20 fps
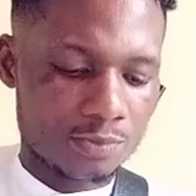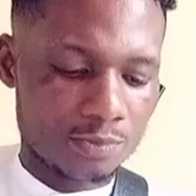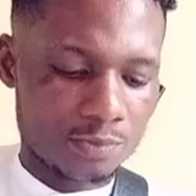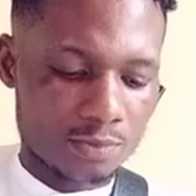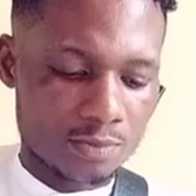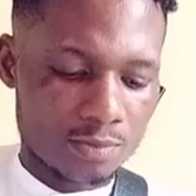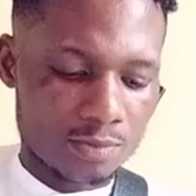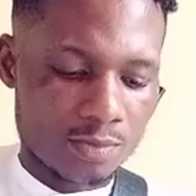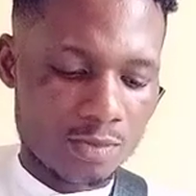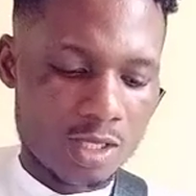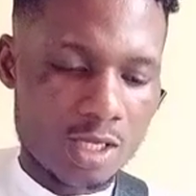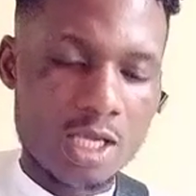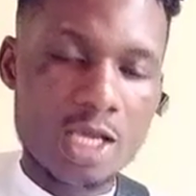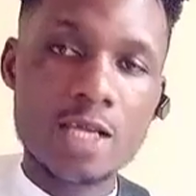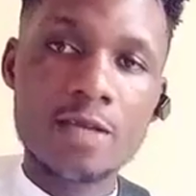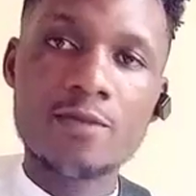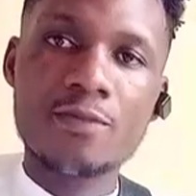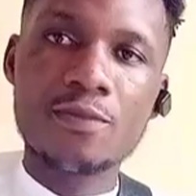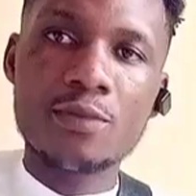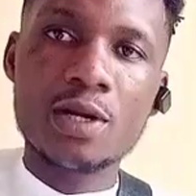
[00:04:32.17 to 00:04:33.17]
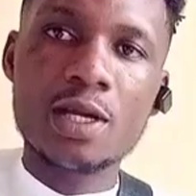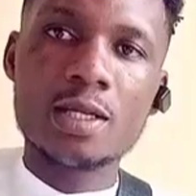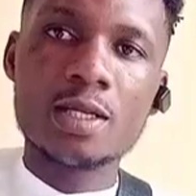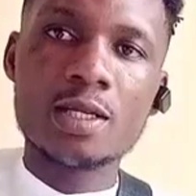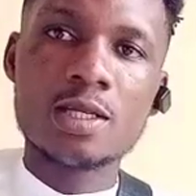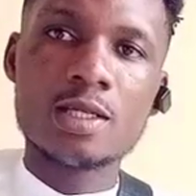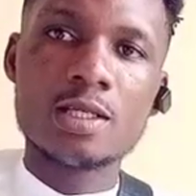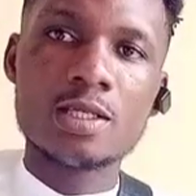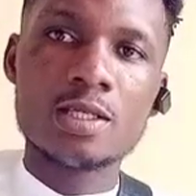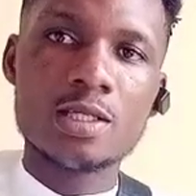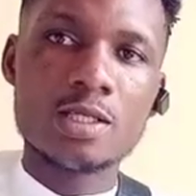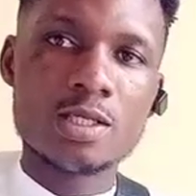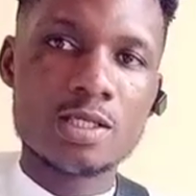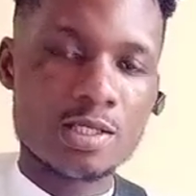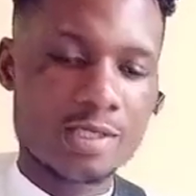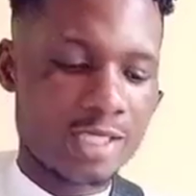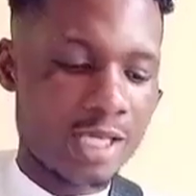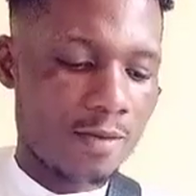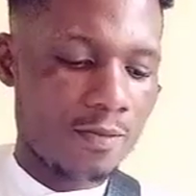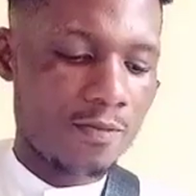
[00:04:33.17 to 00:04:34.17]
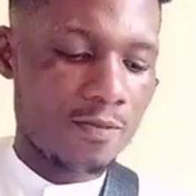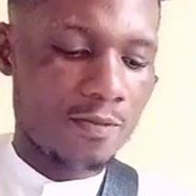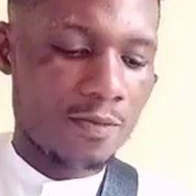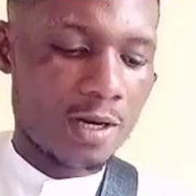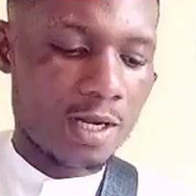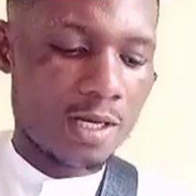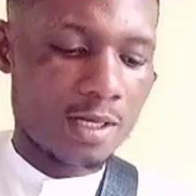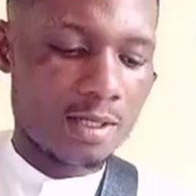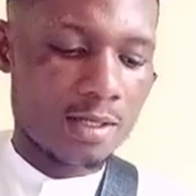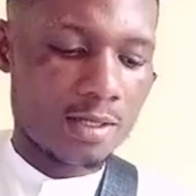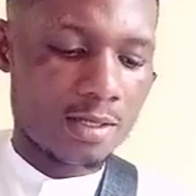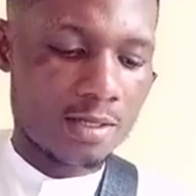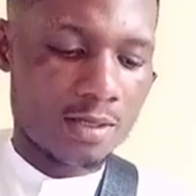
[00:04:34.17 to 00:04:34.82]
8th fret, 7th fret,